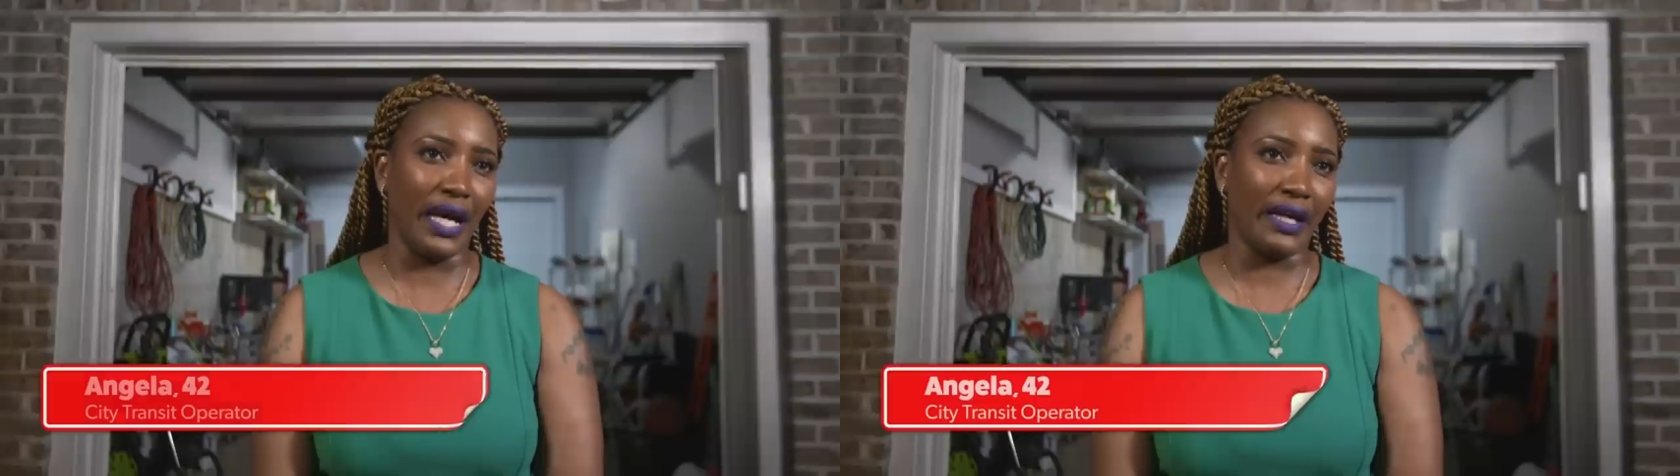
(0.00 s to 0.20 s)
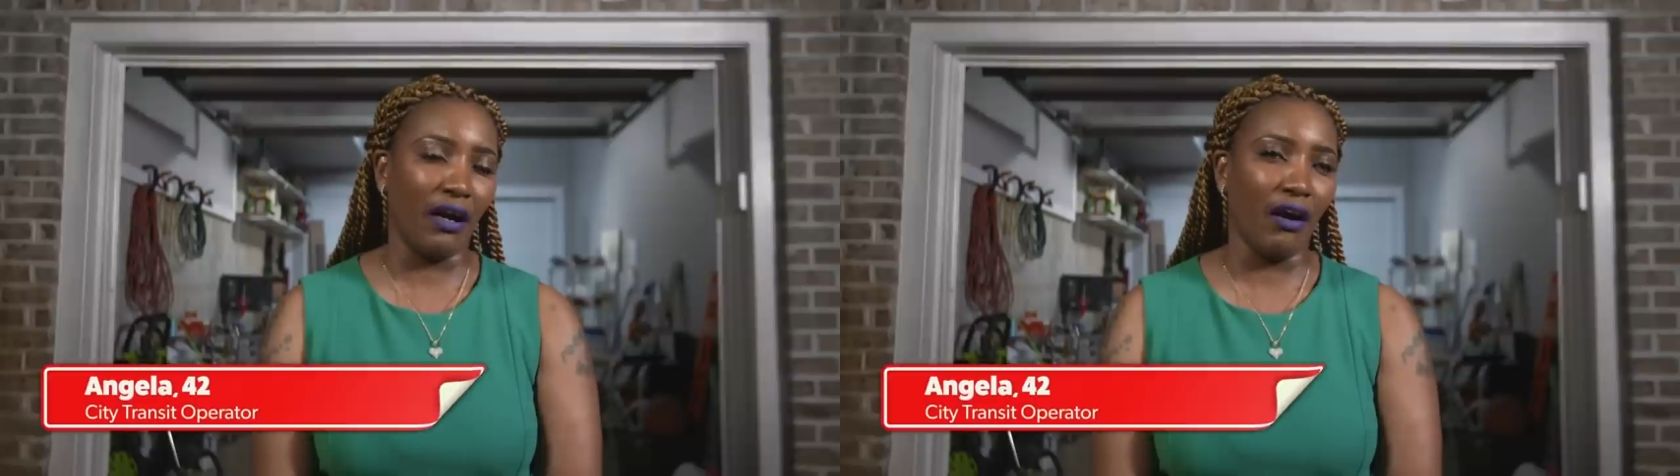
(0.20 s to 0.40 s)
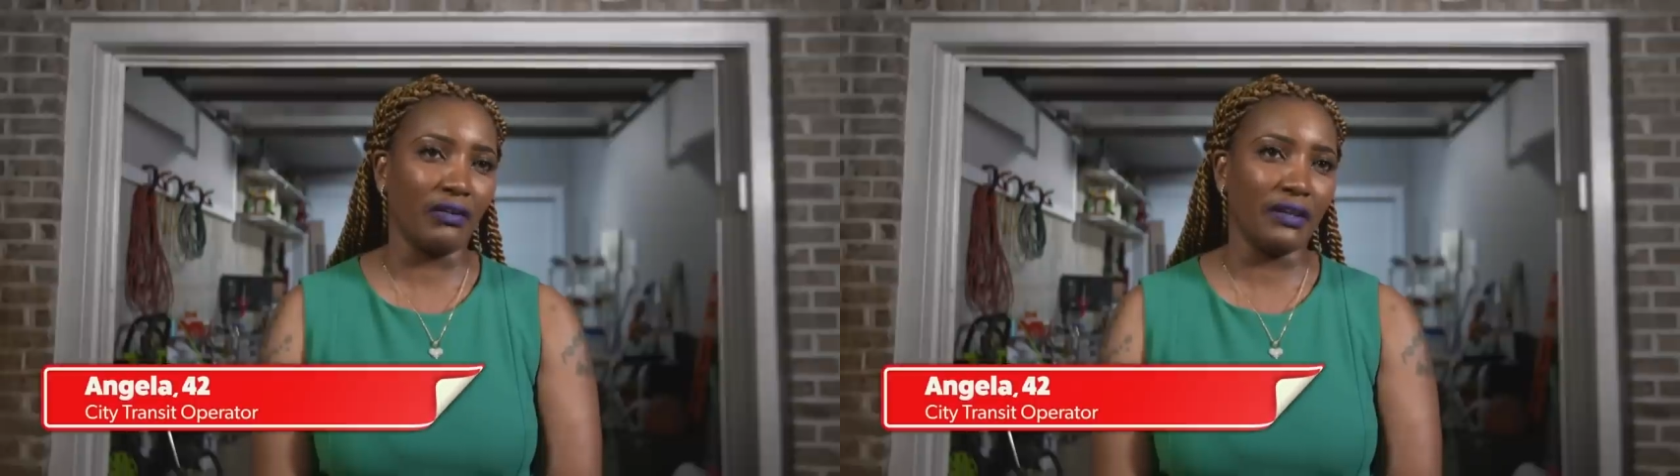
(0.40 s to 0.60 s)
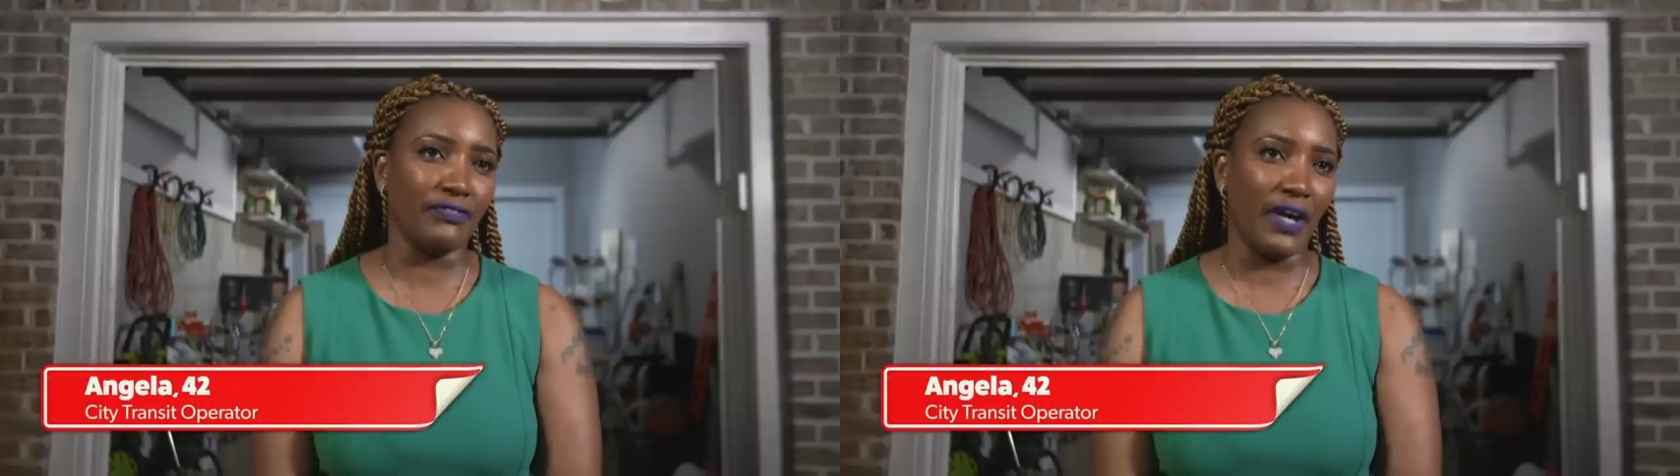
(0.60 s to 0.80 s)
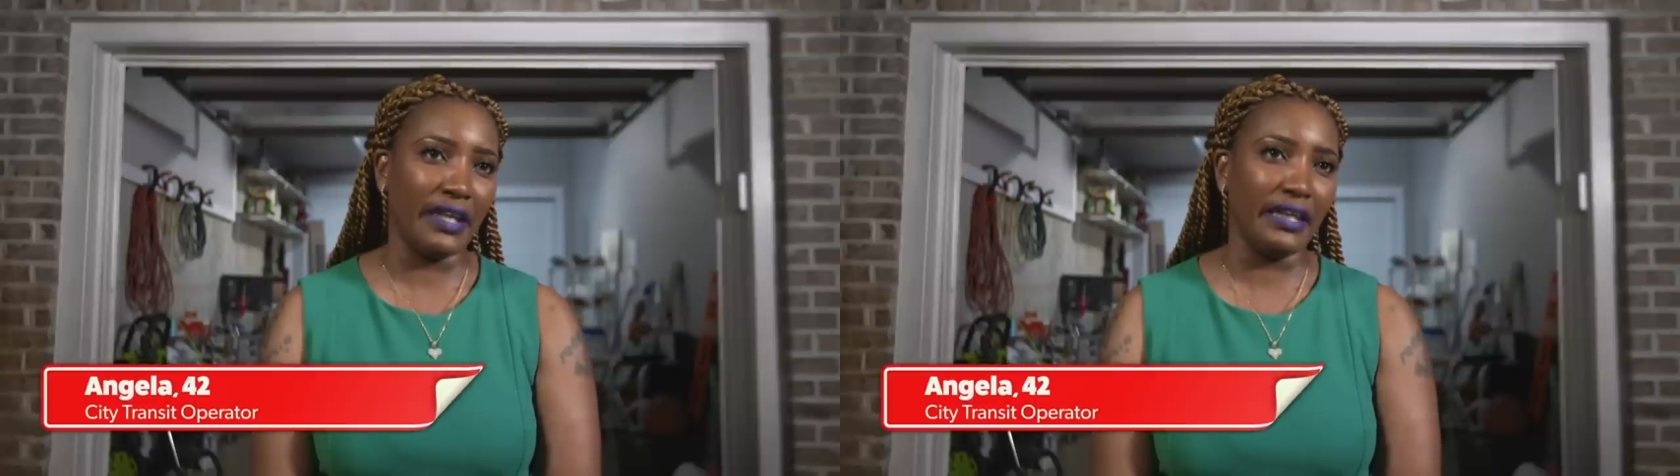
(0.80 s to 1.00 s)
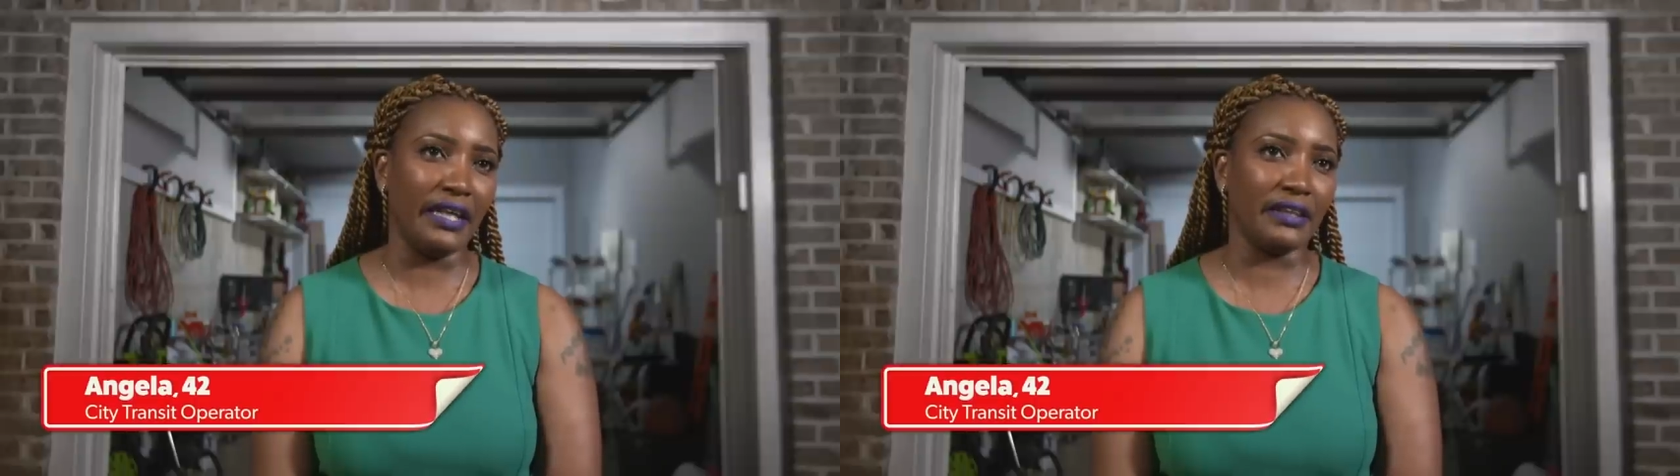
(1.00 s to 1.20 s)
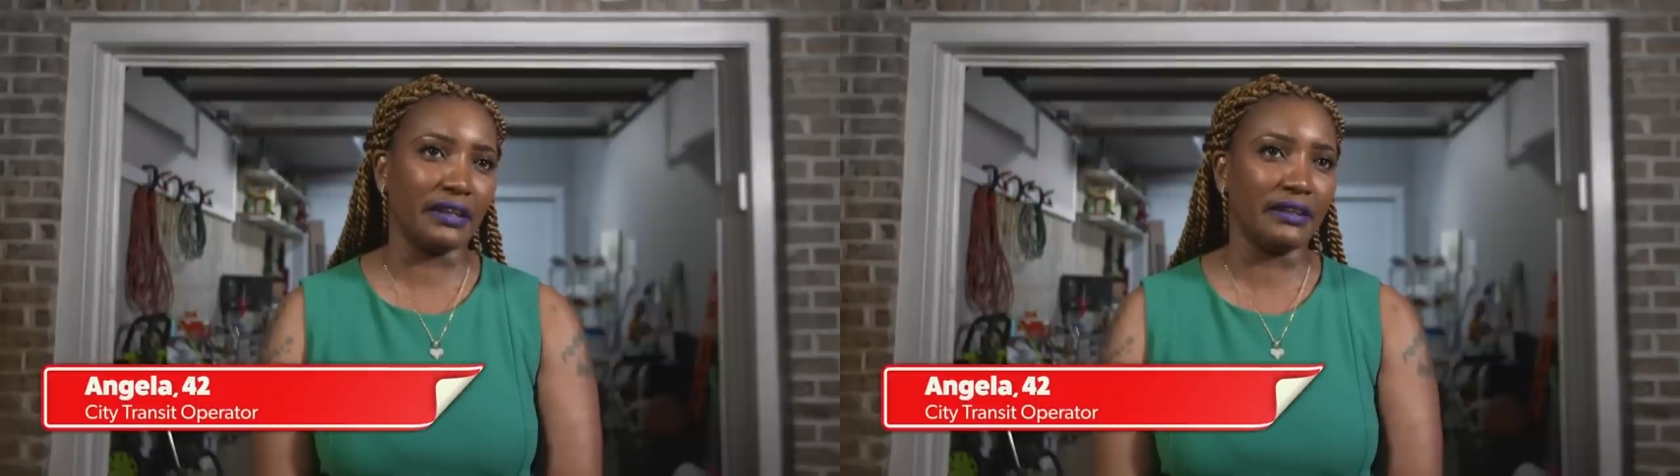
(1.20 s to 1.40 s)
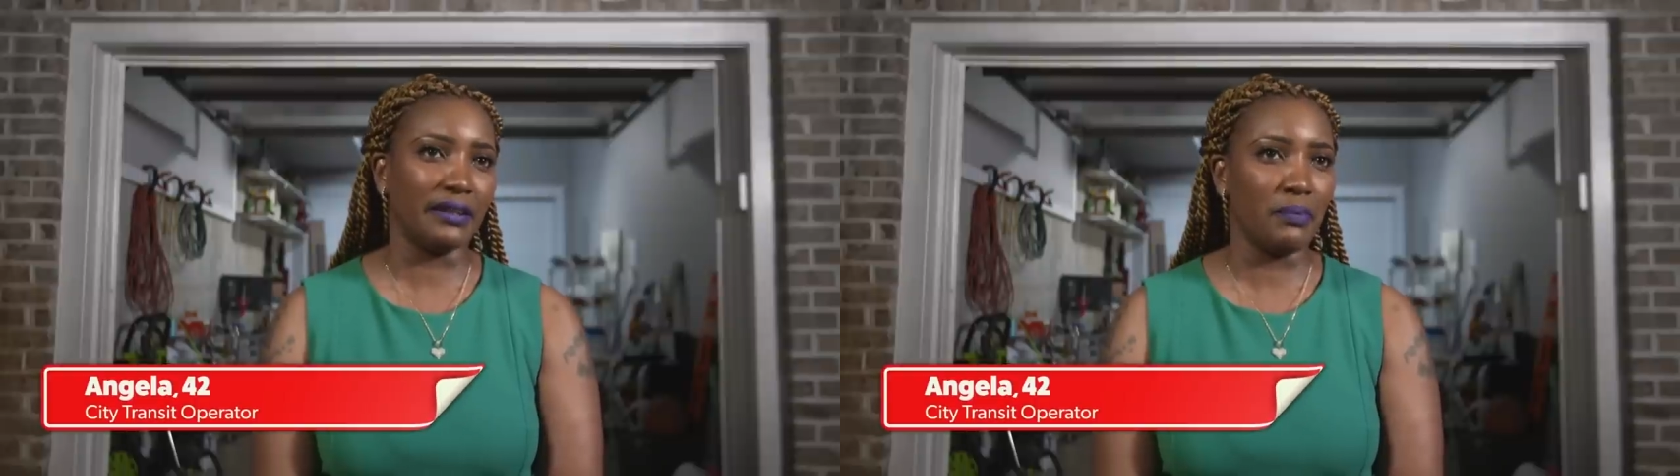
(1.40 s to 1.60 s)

like all the finances,